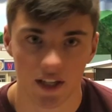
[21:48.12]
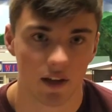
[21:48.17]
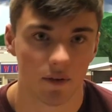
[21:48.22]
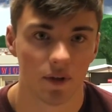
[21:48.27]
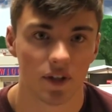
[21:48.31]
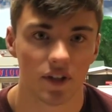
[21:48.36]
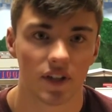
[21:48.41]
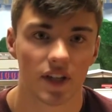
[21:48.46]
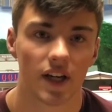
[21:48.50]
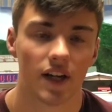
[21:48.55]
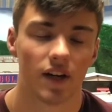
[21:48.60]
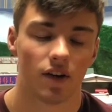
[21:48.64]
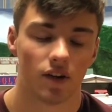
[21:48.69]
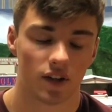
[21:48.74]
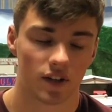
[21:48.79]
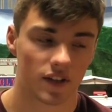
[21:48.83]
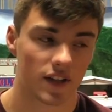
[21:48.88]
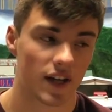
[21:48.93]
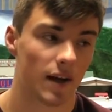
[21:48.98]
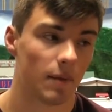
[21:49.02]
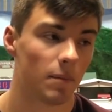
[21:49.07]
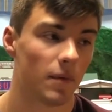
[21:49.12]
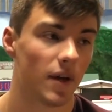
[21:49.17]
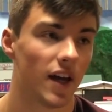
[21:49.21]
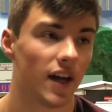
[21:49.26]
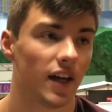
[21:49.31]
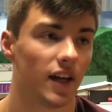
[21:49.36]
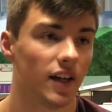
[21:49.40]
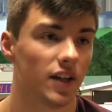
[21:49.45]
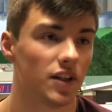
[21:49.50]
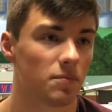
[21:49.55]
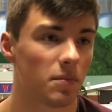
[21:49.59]
wait to get it hooked up,
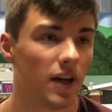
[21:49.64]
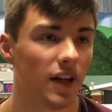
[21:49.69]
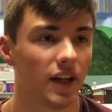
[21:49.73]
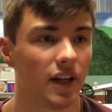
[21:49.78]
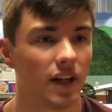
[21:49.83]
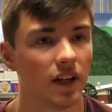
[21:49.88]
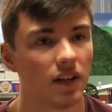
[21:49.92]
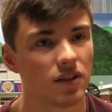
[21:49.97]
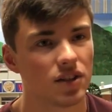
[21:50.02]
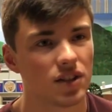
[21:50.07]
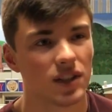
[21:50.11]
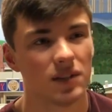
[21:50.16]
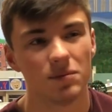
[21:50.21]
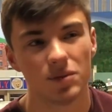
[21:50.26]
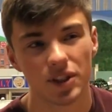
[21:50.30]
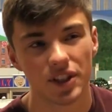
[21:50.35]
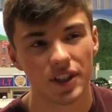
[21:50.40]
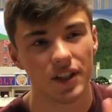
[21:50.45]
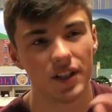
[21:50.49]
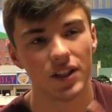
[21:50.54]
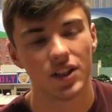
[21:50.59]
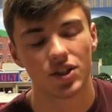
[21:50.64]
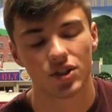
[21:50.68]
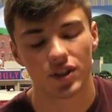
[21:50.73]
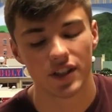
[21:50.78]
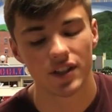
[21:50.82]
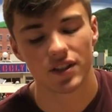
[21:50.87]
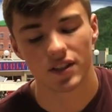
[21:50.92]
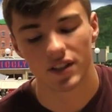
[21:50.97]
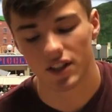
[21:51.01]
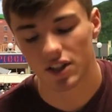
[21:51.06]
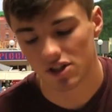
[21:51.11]
and it's probably gonna go somewhere near the train
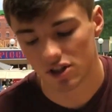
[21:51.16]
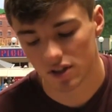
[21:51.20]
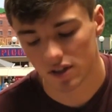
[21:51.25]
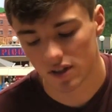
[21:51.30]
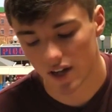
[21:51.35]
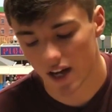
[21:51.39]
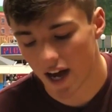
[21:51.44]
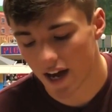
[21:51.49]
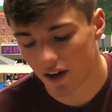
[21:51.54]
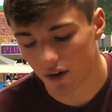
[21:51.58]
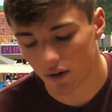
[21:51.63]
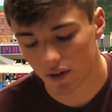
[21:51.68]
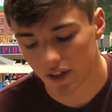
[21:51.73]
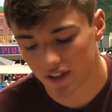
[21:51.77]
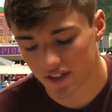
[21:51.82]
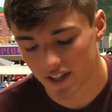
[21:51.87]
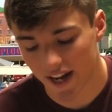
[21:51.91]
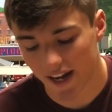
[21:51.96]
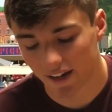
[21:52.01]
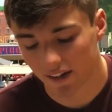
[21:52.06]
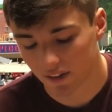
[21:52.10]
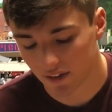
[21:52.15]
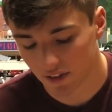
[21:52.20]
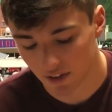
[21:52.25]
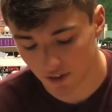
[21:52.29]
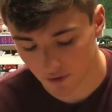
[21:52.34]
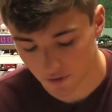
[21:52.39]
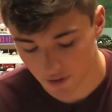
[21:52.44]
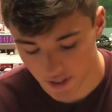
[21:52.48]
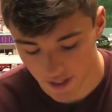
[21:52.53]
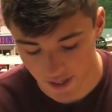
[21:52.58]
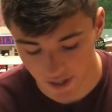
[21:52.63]
station. I don't exactly know
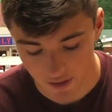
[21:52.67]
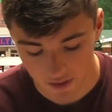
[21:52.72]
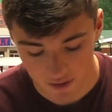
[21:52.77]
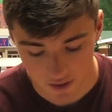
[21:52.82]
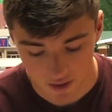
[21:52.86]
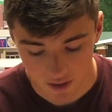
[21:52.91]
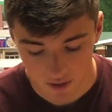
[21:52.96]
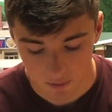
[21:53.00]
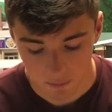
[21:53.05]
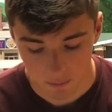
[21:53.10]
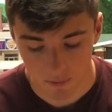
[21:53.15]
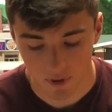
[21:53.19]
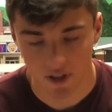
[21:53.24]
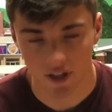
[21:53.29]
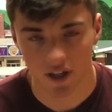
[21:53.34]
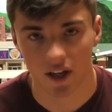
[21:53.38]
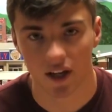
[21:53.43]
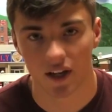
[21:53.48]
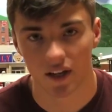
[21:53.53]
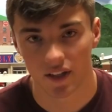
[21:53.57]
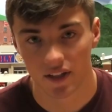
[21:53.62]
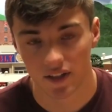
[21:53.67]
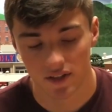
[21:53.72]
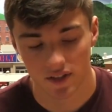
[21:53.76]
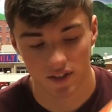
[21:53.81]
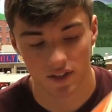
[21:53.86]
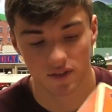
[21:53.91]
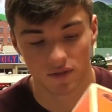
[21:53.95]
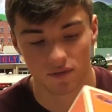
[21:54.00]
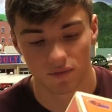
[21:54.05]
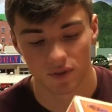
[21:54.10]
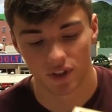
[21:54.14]
yet, but
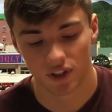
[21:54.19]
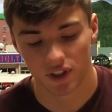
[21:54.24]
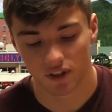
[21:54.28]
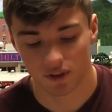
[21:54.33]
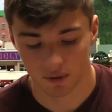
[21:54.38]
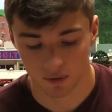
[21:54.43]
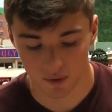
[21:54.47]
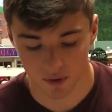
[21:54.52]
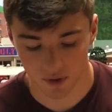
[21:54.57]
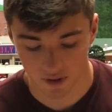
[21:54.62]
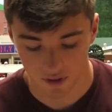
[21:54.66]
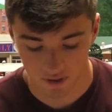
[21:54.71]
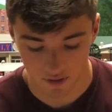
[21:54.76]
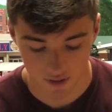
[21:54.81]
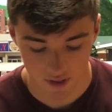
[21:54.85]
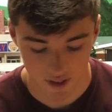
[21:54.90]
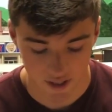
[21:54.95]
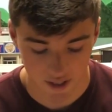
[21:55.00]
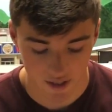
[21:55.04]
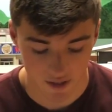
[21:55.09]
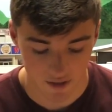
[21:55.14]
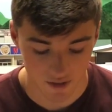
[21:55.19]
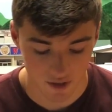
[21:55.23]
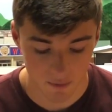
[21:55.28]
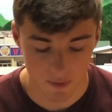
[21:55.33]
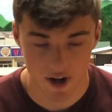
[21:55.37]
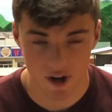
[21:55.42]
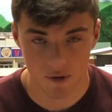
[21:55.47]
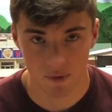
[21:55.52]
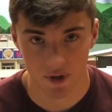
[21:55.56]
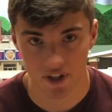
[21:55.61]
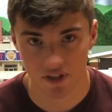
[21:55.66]
it's really cool. No
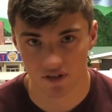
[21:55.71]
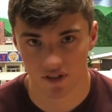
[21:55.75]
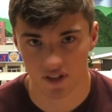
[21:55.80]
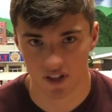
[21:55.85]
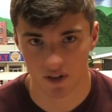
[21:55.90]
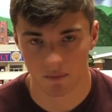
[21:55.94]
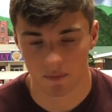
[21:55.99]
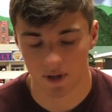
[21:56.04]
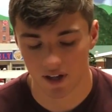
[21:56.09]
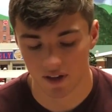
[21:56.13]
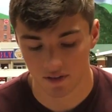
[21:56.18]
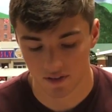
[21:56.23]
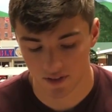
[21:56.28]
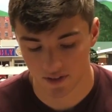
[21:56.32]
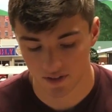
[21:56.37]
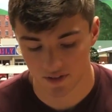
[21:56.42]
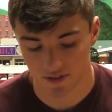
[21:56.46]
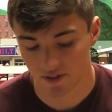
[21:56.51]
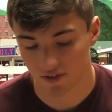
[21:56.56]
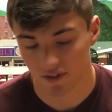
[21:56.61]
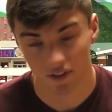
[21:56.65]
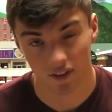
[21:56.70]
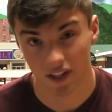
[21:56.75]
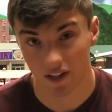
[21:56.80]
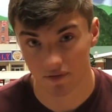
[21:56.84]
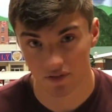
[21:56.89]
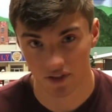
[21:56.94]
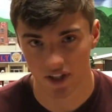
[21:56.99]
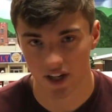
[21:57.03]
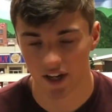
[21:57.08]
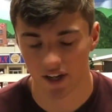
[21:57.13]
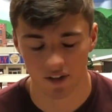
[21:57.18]
matter where you stand on politics, there's a left
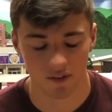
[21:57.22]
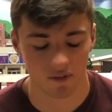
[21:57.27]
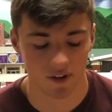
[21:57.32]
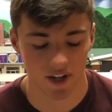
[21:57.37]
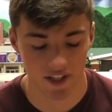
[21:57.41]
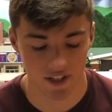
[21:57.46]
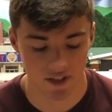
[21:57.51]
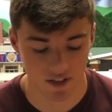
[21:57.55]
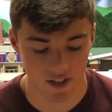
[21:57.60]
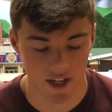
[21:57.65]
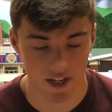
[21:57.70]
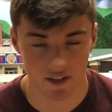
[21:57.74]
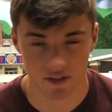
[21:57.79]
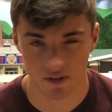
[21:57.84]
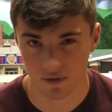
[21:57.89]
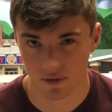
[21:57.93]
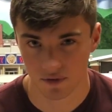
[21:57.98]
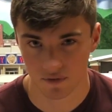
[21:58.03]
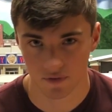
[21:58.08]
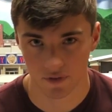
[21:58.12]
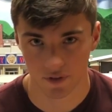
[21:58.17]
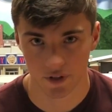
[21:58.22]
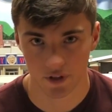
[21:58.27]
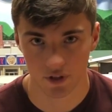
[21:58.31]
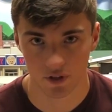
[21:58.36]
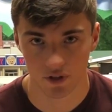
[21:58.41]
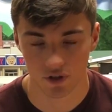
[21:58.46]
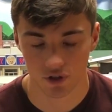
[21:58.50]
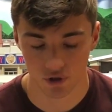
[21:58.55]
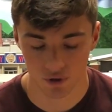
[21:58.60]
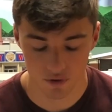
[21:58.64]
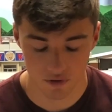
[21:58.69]
side and right side news for you to
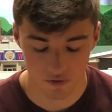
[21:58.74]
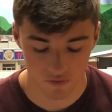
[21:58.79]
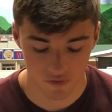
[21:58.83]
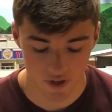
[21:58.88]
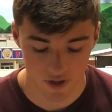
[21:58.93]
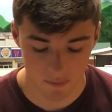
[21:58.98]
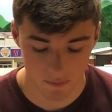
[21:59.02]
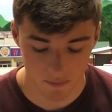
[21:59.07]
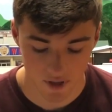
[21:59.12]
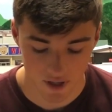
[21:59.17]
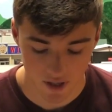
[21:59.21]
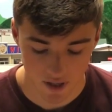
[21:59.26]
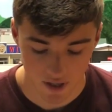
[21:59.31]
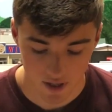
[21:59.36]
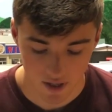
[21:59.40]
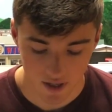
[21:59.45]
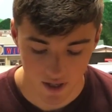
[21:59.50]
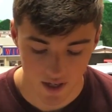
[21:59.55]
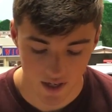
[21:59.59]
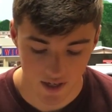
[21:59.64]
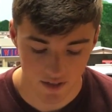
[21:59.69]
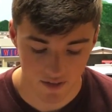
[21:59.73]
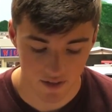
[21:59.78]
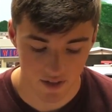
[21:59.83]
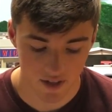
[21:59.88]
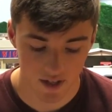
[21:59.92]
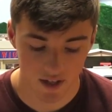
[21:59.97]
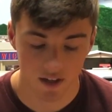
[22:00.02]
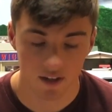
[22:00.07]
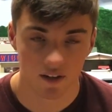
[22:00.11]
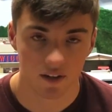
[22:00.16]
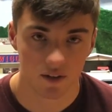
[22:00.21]
choose from, and
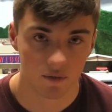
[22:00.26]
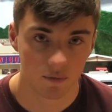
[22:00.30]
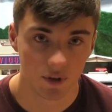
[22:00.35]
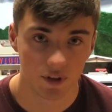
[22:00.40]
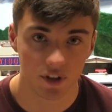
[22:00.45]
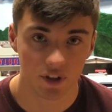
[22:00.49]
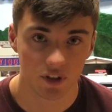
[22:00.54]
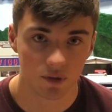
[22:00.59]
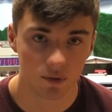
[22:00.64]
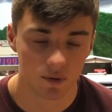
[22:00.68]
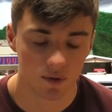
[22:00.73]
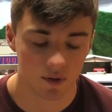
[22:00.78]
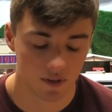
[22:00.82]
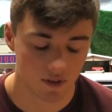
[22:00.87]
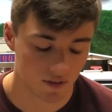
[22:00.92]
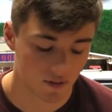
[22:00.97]
really cool.